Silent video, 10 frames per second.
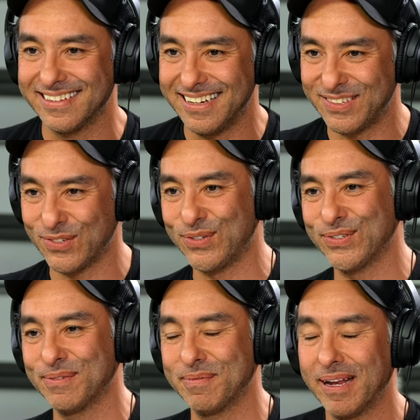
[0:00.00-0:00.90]
That's mm.
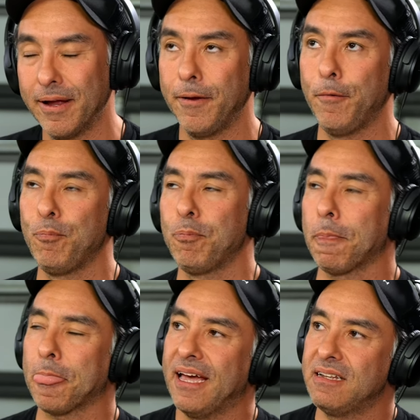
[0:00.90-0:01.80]
awesome. Man. Eh? Yeah.
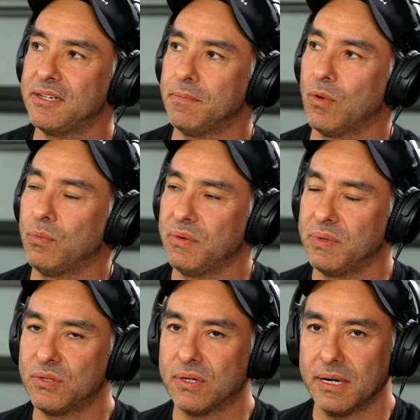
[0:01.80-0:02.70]
And Tim, we,
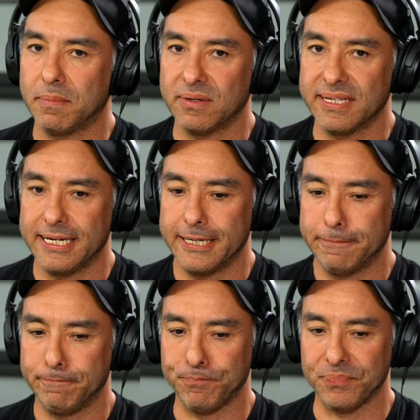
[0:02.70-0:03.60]
we talked about
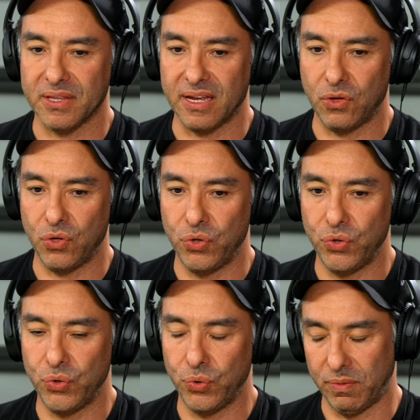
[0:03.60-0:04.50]
the, that
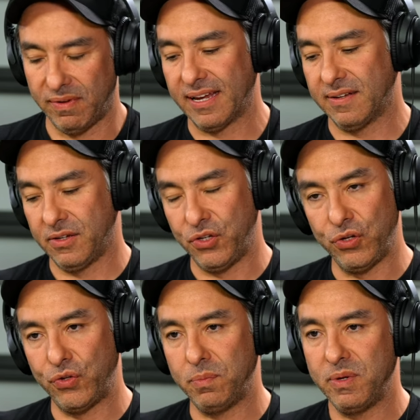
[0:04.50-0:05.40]
you like
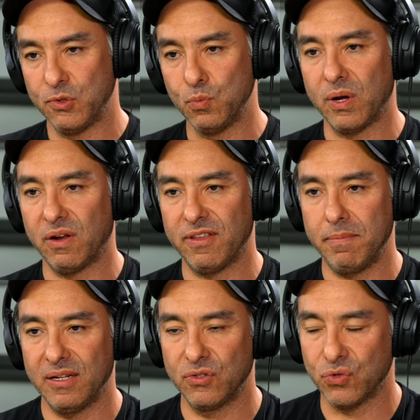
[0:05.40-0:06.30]
YouTube is one of the
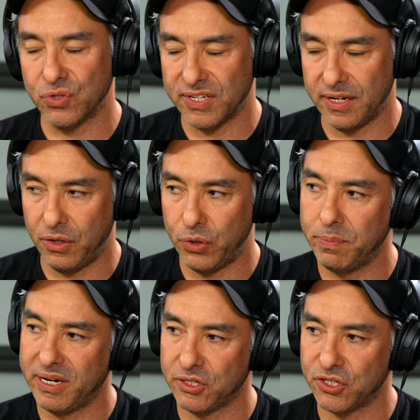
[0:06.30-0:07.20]
main source, and you
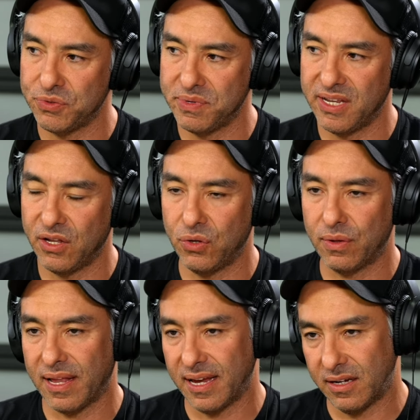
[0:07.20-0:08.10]
mentioned to me that you
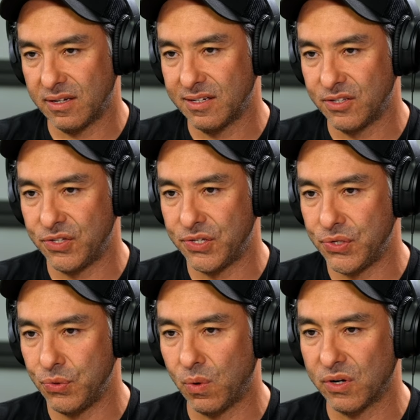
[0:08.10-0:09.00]
like
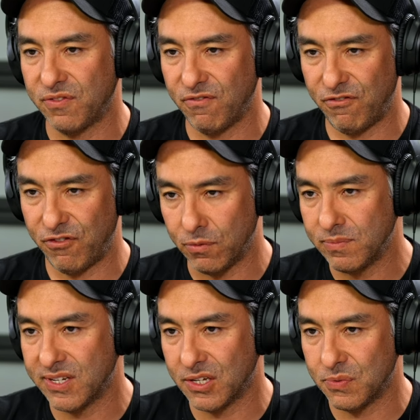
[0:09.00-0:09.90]
to watch
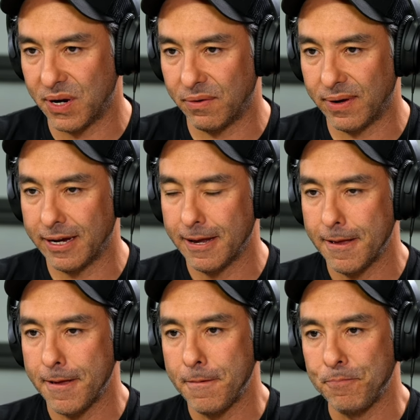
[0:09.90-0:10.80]
films as well, right?
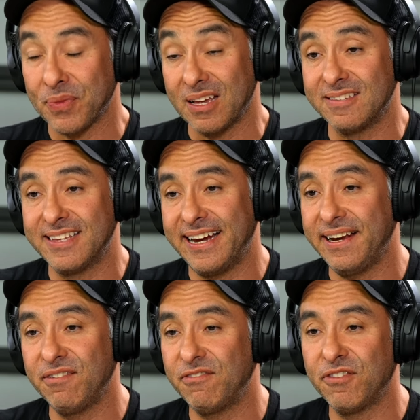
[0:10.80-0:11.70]
Yeah. Is there
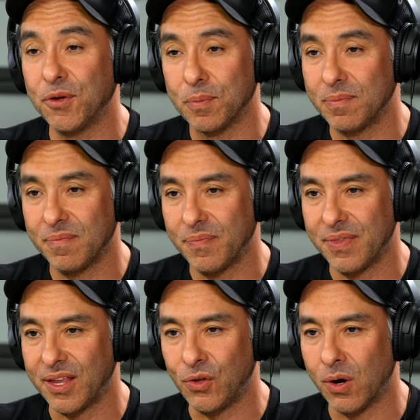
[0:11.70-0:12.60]
any film
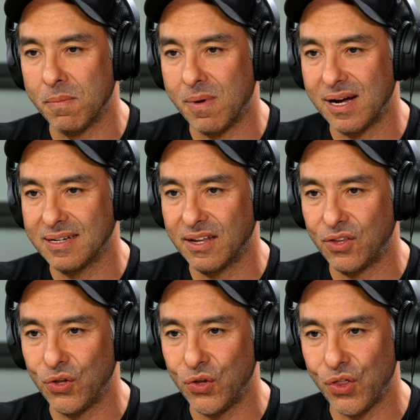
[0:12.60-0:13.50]
in your mind
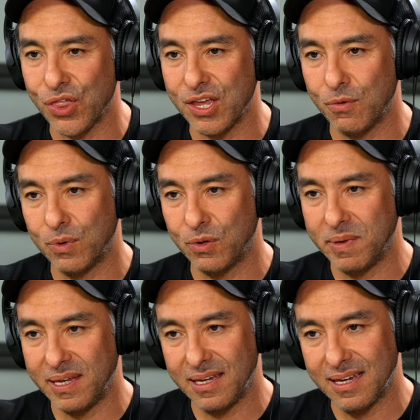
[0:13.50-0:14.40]
that you think would
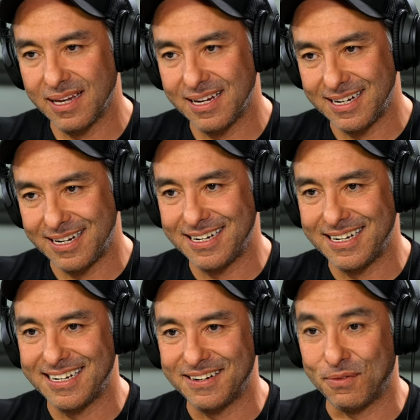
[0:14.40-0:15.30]
be
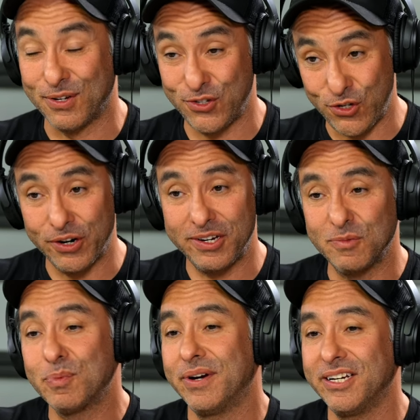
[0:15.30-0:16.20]
was your
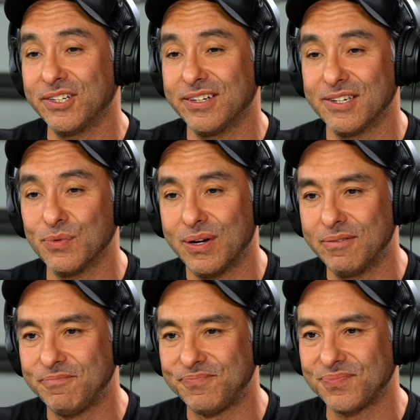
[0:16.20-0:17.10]
inspiration as well?